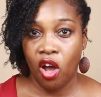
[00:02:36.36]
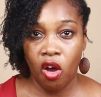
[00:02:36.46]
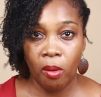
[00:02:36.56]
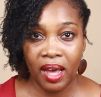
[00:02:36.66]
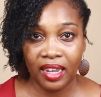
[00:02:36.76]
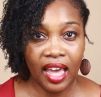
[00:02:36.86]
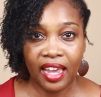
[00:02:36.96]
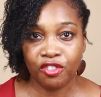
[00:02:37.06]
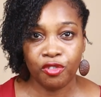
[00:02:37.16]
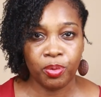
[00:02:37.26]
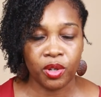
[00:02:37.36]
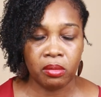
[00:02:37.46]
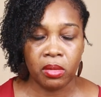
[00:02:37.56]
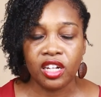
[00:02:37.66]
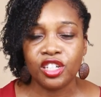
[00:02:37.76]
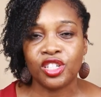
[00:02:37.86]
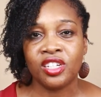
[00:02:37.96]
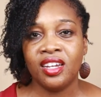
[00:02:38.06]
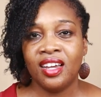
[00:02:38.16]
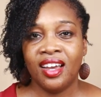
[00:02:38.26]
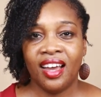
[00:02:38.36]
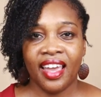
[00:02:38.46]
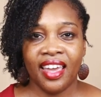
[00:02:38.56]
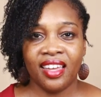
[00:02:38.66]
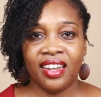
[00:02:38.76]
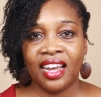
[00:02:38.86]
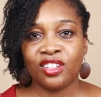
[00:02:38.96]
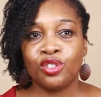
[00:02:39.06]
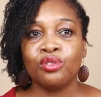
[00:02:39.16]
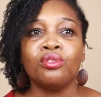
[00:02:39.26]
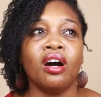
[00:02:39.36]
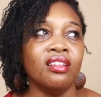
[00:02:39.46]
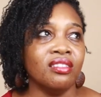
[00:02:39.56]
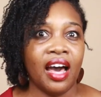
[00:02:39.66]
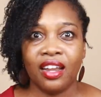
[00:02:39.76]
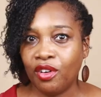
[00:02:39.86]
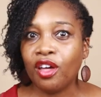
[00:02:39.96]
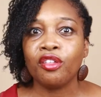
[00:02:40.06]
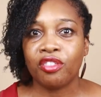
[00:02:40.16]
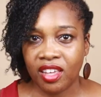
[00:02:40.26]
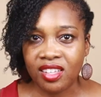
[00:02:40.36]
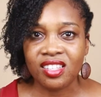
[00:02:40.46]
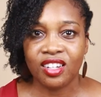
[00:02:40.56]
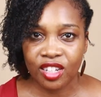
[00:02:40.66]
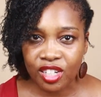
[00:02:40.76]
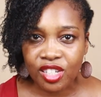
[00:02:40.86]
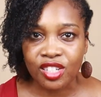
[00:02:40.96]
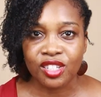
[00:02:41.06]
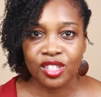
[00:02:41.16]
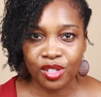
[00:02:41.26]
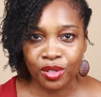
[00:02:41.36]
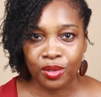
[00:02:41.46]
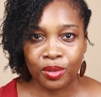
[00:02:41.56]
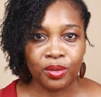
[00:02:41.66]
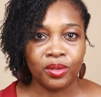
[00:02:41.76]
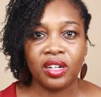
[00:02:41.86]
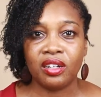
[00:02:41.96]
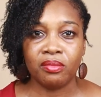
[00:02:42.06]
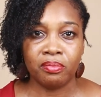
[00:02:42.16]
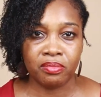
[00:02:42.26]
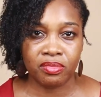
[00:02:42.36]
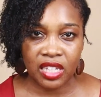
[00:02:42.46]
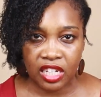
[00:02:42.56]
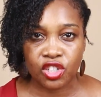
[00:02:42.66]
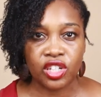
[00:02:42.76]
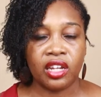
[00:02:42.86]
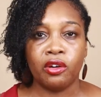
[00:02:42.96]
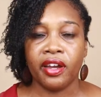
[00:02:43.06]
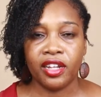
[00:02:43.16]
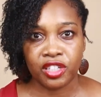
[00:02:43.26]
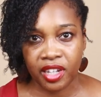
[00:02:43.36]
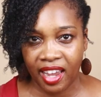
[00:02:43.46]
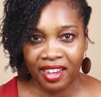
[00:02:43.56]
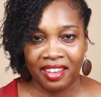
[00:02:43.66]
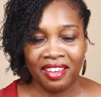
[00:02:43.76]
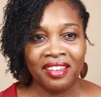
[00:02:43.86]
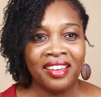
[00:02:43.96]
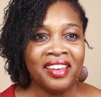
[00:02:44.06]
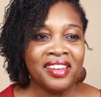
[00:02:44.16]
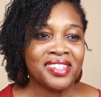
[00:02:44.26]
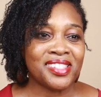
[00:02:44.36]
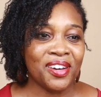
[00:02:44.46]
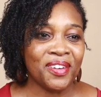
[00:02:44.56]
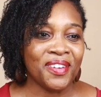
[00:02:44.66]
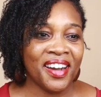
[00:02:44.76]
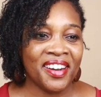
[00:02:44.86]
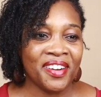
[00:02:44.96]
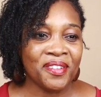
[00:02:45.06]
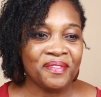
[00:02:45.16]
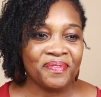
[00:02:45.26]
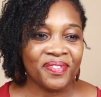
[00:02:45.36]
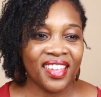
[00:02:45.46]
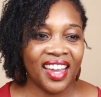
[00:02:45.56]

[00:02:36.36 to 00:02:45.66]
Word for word: all my life pretty much. And I do a lot of other things in addition to teaching or educating. So um,